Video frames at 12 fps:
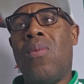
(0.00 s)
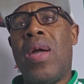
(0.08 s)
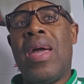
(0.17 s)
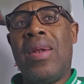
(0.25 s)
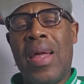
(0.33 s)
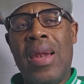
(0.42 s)

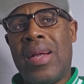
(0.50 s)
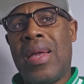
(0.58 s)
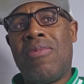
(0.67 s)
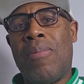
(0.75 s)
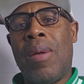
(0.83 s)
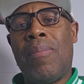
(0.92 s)
We're a
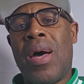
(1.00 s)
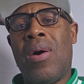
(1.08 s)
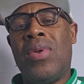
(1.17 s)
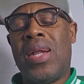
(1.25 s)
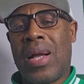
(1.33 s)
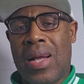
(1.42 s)
delegate member
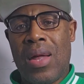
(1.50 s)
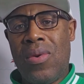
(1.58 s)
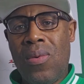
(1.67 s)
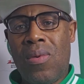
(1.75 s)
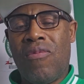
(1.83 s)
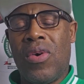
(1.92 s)
under
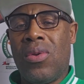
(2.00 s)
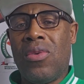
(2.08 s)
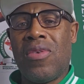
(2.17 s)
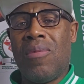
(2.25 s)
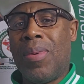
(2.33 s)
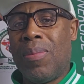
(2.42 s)
CANUC. For
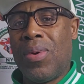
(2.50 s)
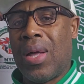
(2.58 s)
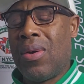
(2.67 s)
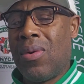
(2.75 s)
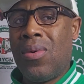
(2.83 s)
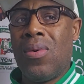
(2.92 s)
those of people
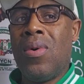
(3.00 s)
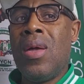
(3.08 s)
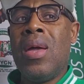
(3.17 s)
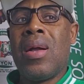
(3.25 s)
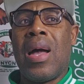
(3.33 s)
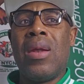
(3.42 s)
that don't know,
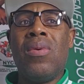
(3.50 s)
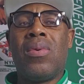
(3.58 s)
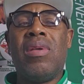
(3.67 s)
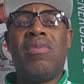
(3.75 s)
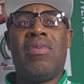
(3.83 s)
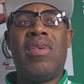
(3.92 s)

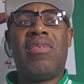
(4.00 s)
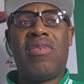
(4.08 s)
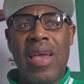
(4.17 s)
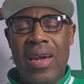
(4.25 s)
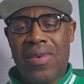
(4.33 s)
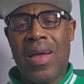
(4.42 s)
CANUC is the
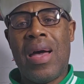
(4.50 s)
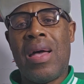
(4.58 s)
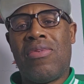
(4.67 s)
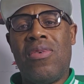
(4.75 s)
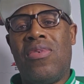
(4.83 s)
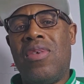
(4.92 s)
Central
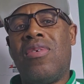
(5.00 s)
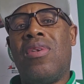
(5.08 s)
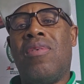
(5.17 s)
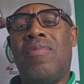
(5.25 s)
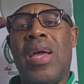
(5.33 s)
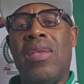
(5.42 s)

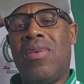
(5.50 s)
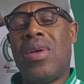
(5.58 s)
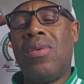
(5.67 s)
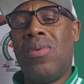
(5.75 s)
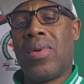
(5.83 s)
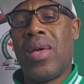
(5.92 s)
Association of
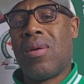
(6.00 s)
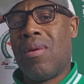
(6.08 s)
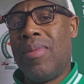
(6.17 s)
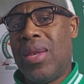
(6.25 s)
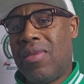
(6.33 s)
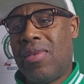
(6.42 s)
Nigerian UK
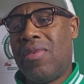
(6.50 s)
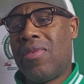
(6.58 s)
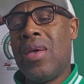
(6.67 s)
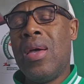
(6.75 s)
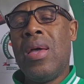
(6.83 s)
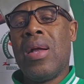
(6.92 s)
Communities.